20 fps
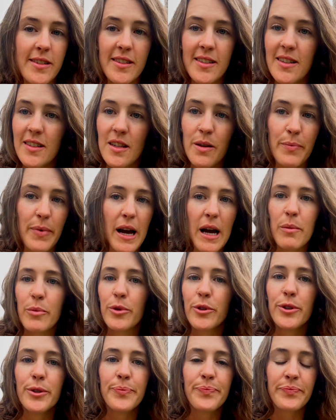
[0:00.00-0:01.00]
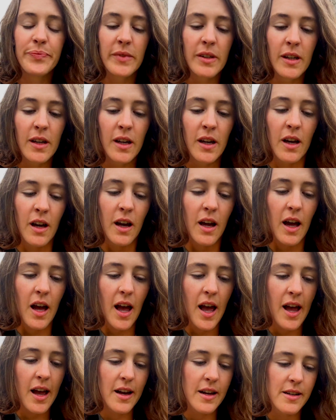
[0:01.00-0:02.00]
in the Bible.
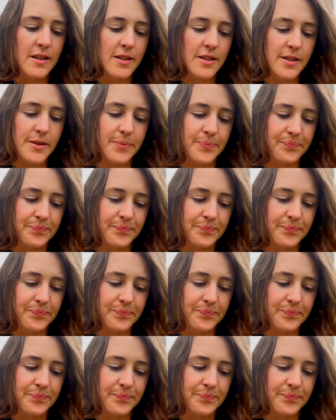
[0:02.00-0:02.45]
And